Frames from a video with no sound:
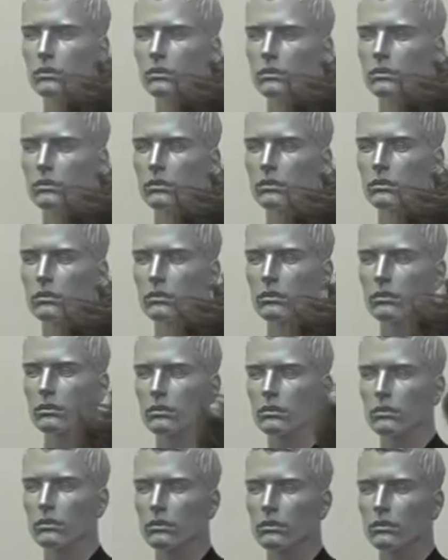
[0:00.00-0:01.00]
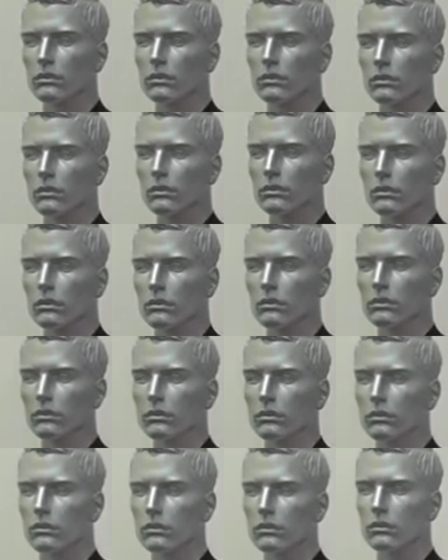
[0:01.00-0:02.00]

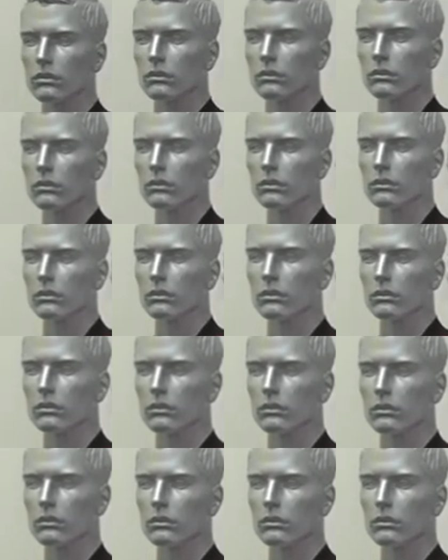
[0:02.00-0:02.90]
(not speaking)